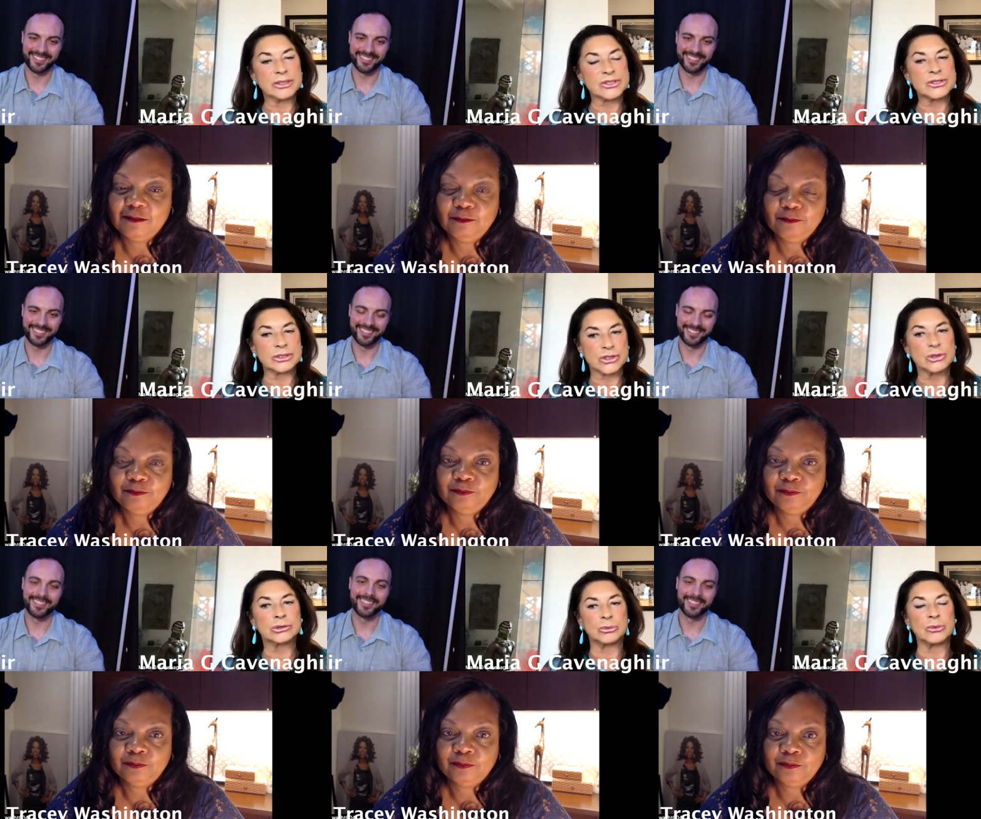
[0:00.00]
Speaker 1: this uh,
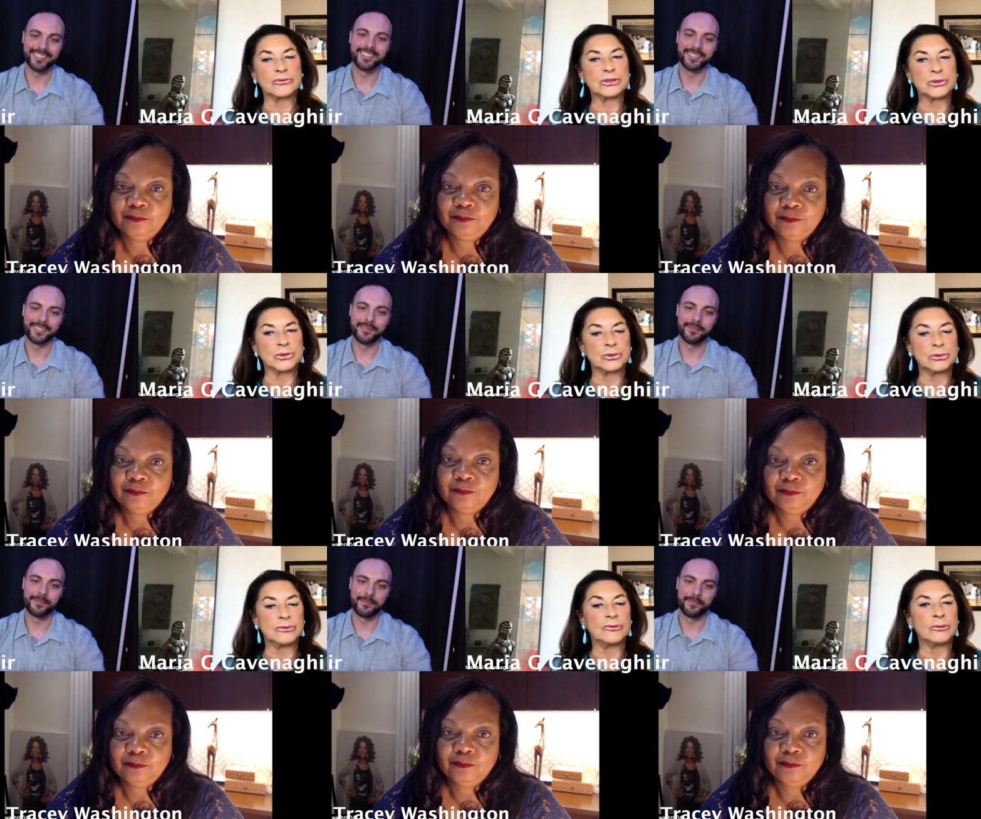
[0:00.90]
short movie
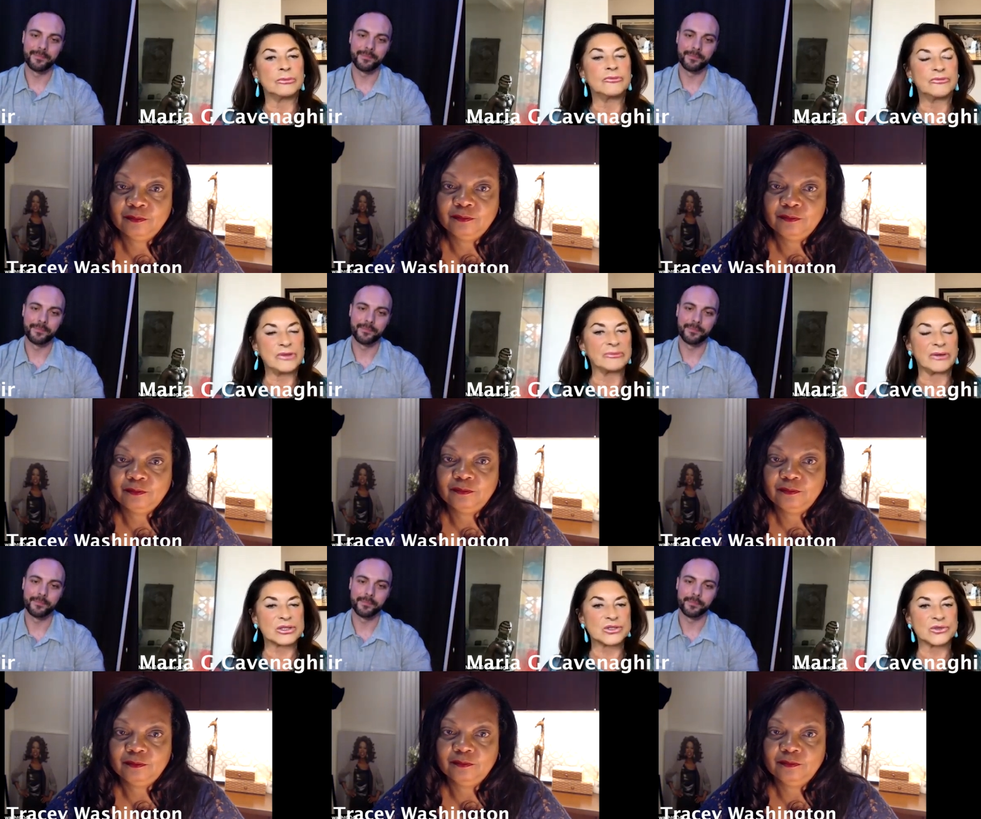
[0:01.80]
to film
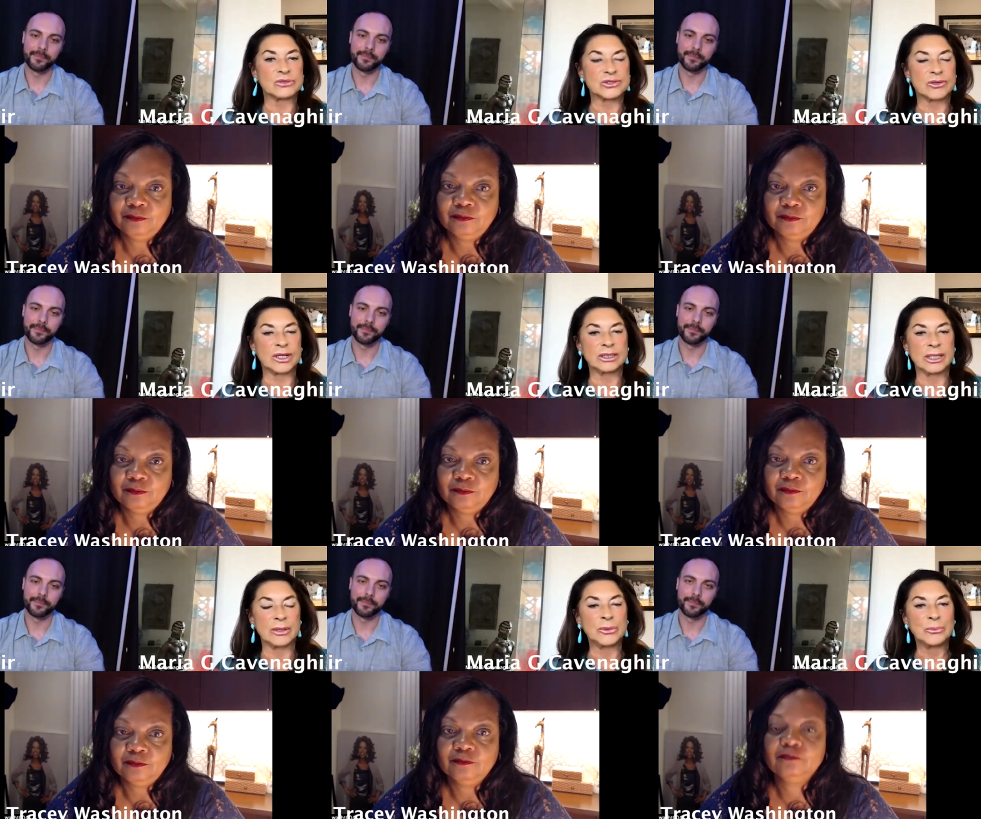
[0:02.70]
festivals right
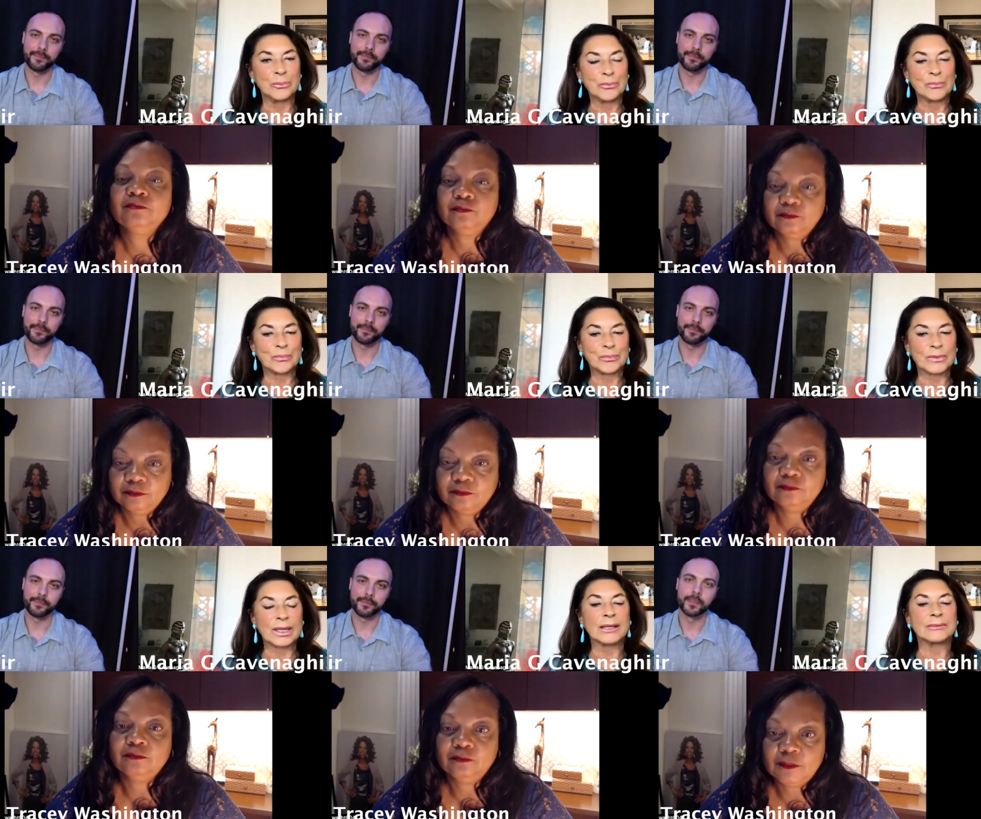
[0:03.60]
now.
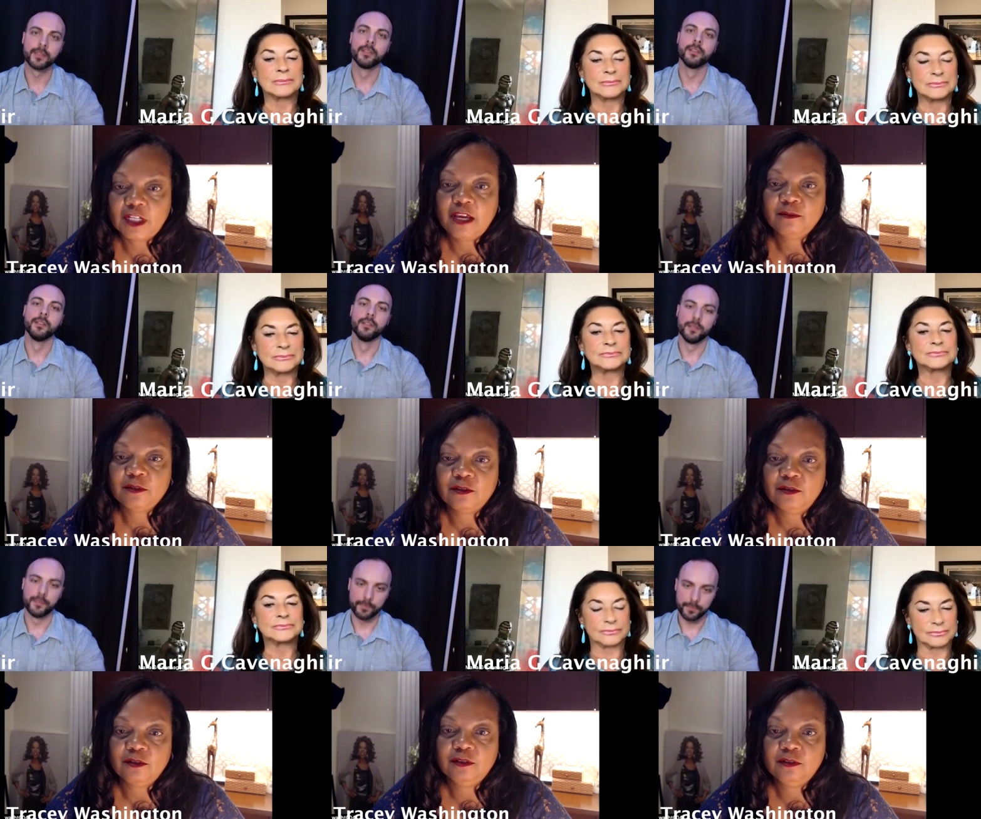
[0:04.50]

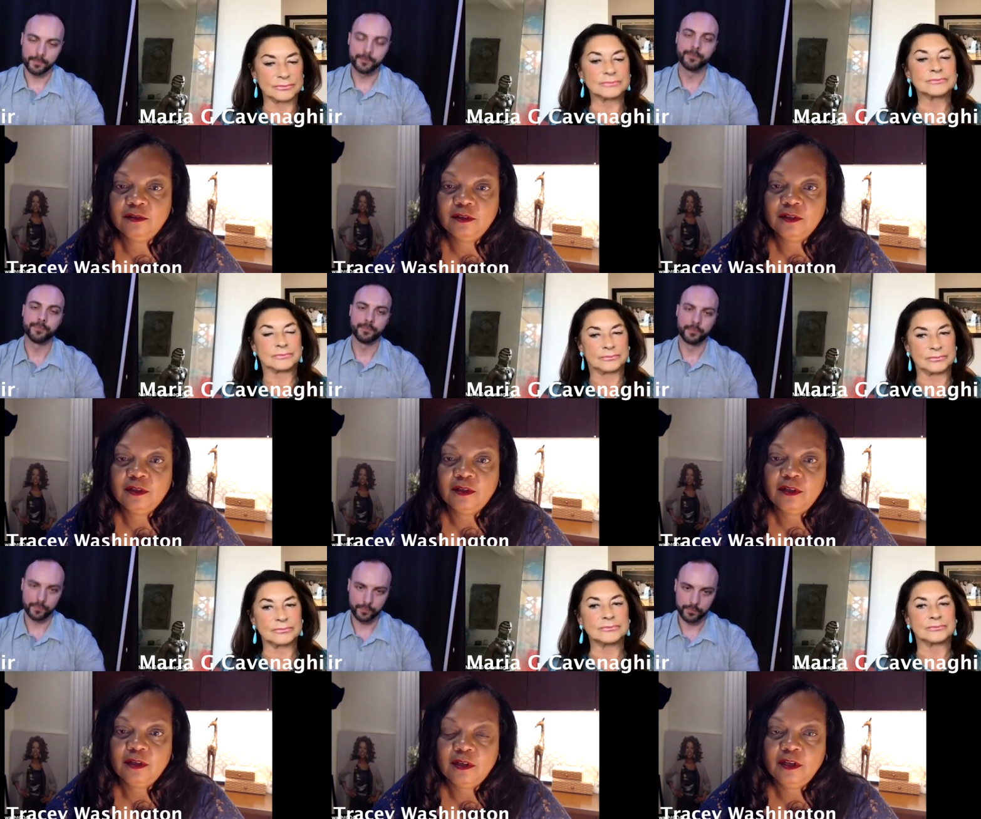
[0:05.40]
Speaker 2: Absolutely, mm-hmm.
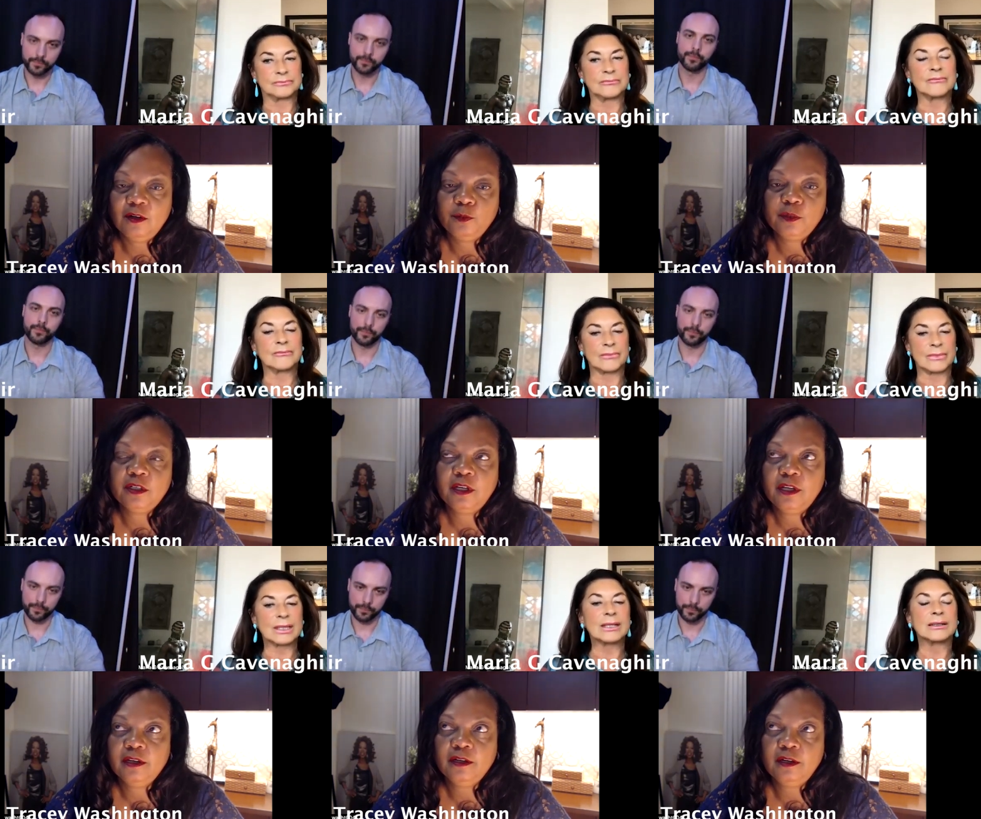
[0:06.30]
and hope to get
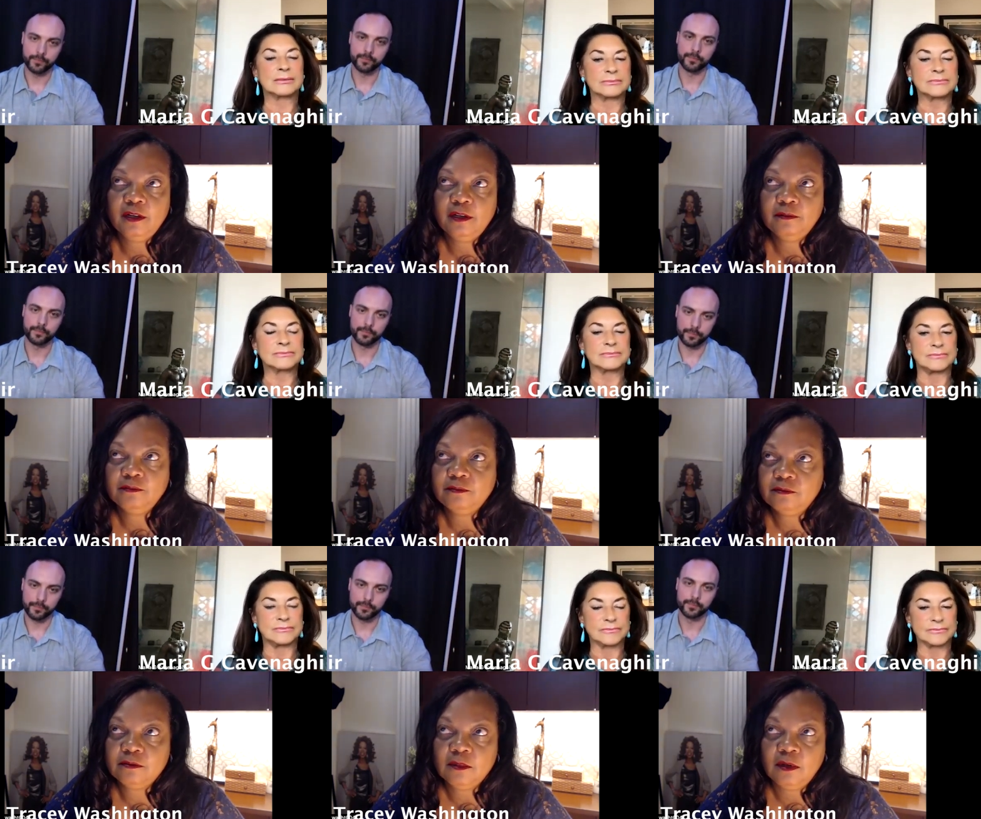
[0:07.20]
it uh,
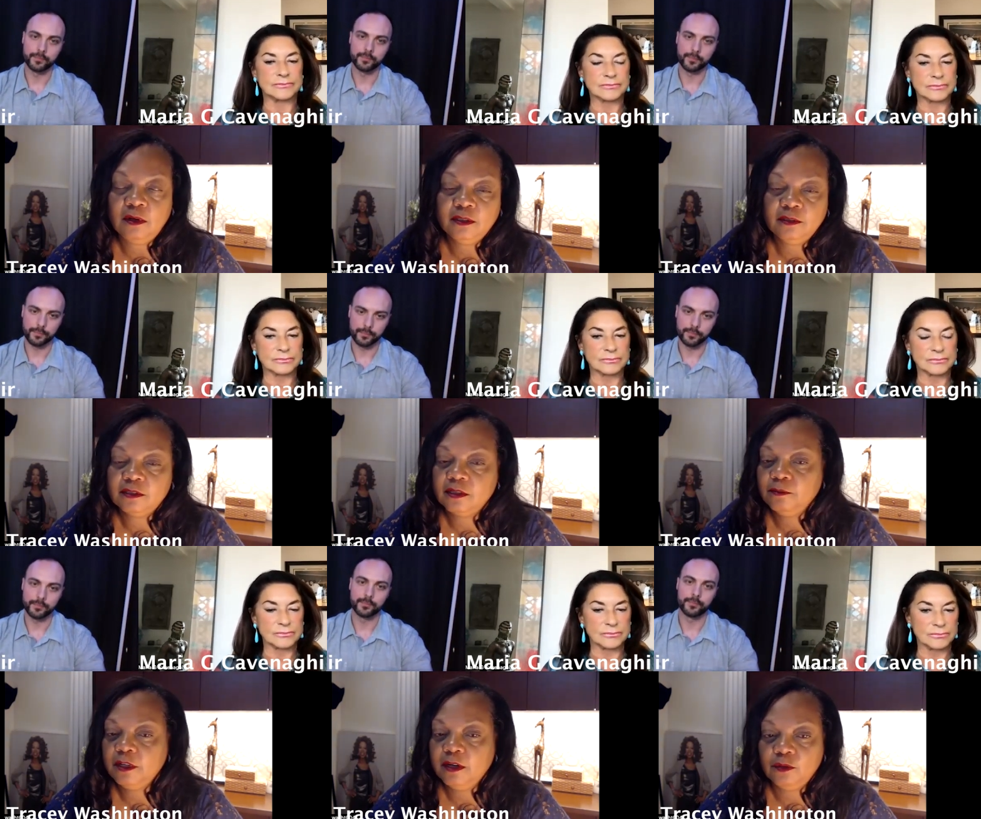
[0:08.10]
on some
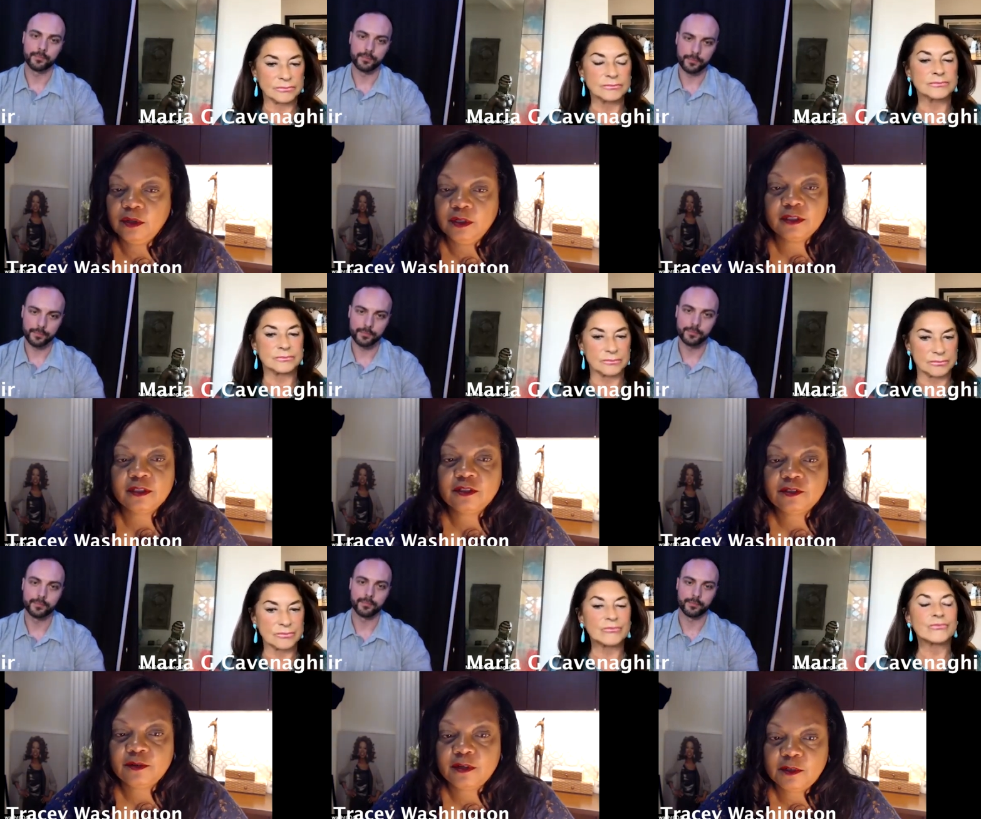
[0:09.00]
network
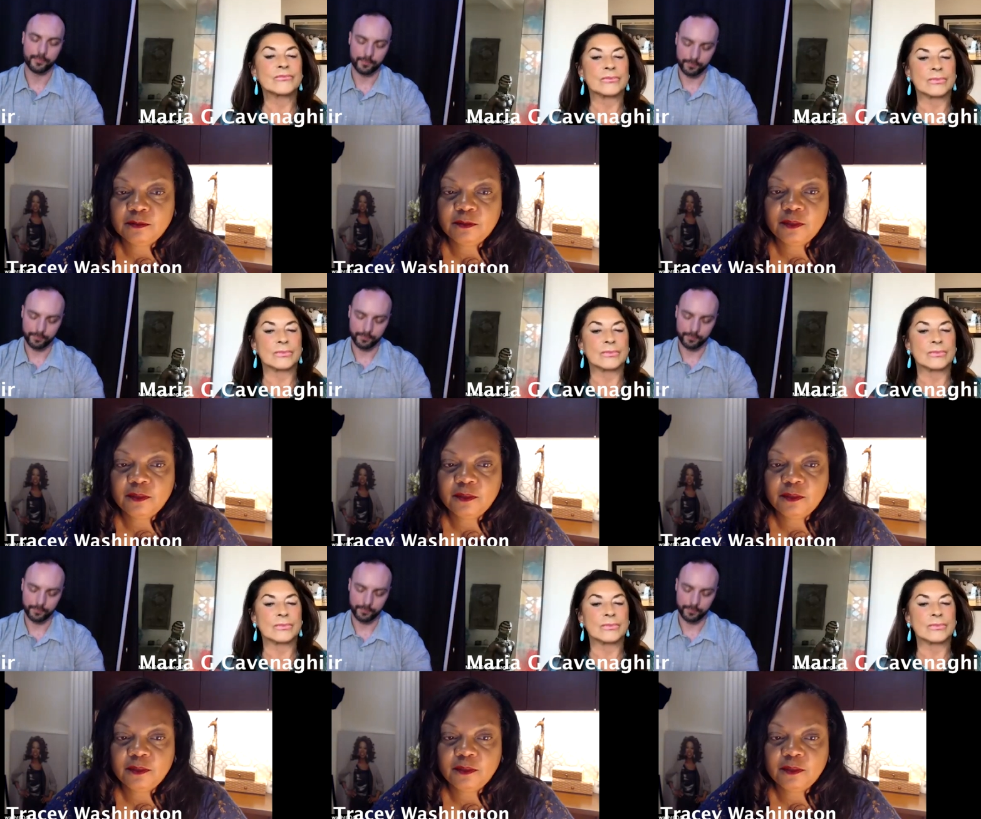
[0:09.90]
streaming,